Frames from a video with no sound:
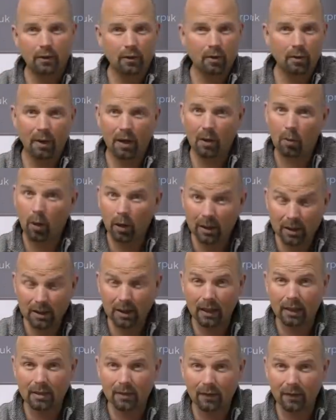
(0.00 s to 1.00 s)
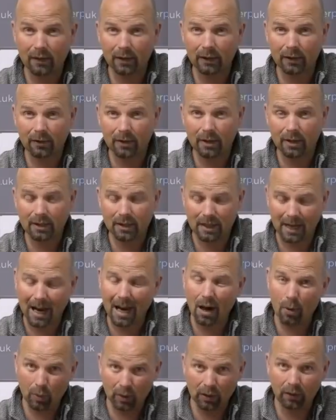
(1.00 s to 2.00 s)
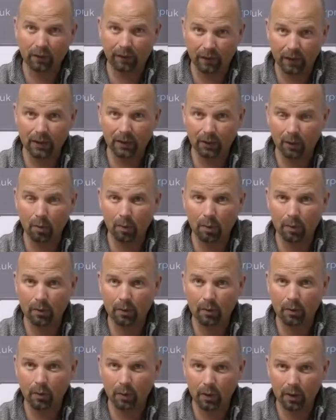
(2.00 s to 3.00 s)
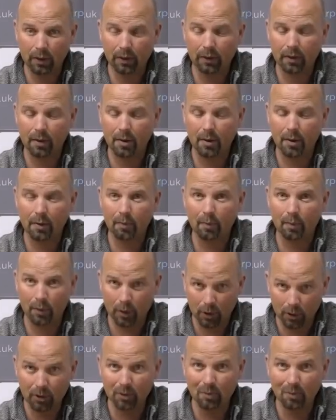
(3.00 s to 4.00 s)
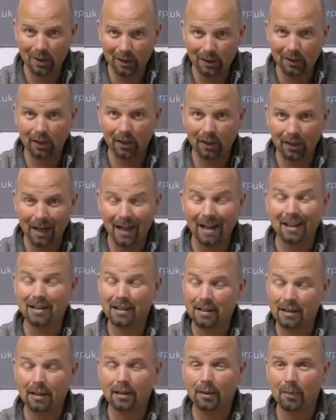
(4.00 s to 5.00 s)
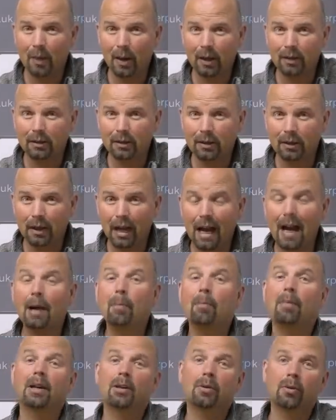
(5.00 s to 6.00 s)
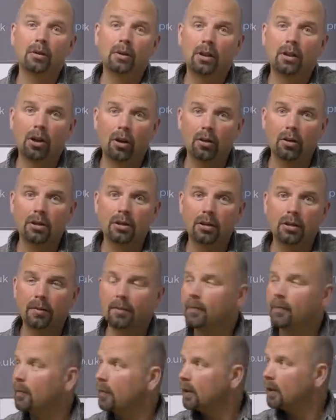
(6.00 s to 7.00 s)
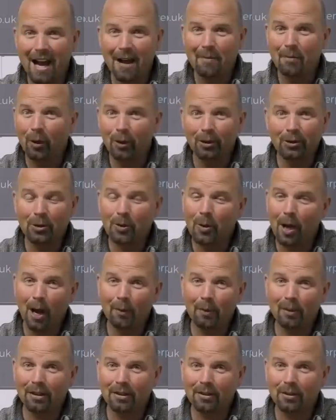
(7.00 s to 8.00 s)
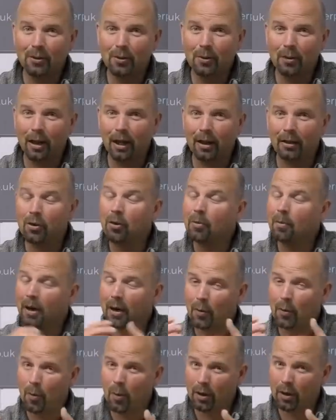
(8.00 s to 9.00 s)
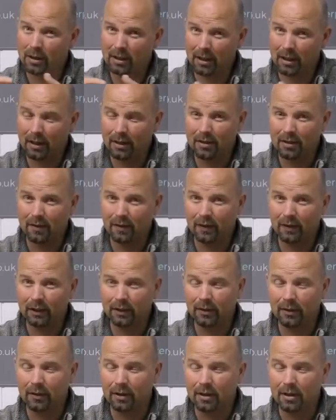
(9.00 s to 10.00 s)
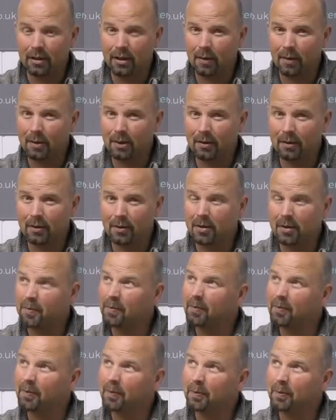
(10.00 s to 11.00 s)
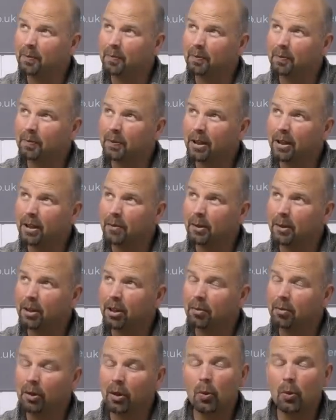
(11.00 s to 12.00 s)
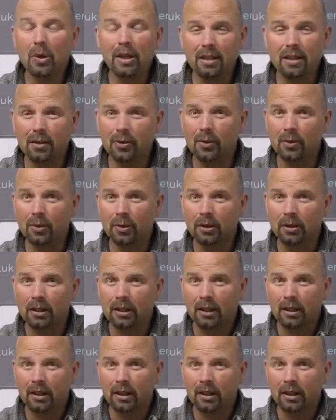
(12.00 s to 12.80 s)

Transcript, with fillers: No matter what size the filter is, I will fill it up with good media and send it back to you at my own cost. I'm all too happy to do that, no matter what size the filter is. I mean, there was a time a couple of weeks ago,